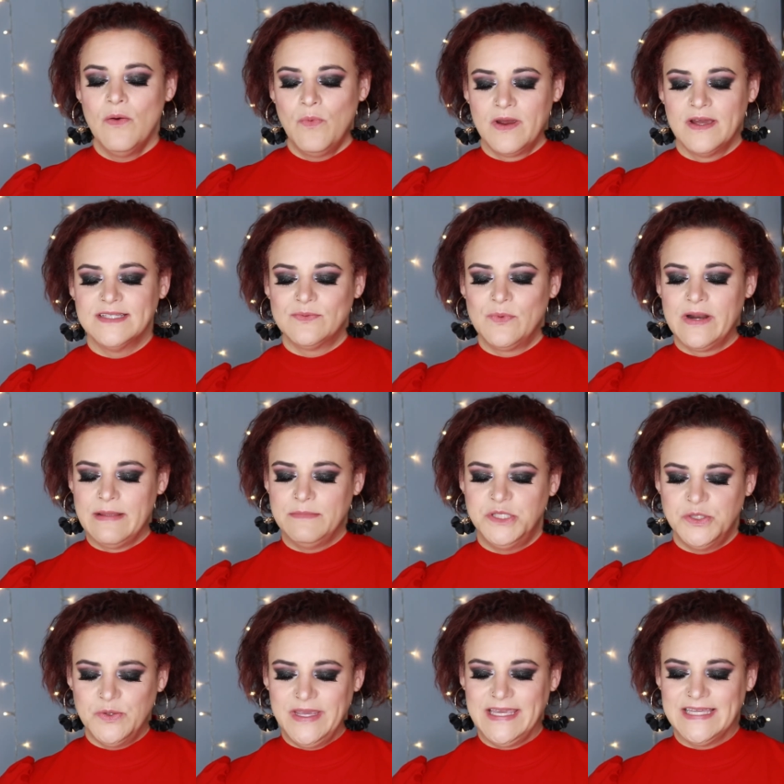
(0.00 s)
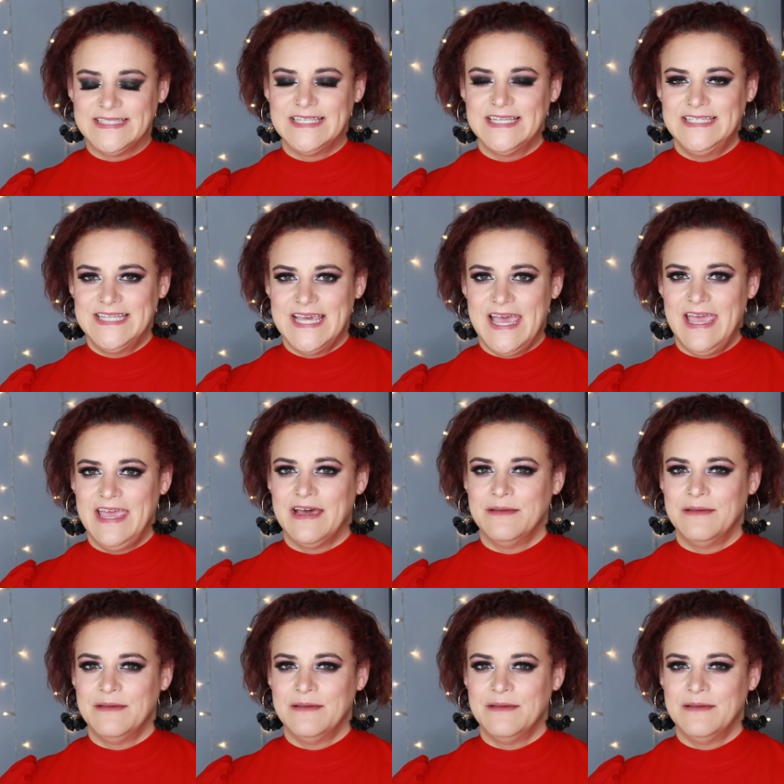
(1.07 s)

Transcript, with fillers: Whereas when I'm doing it today,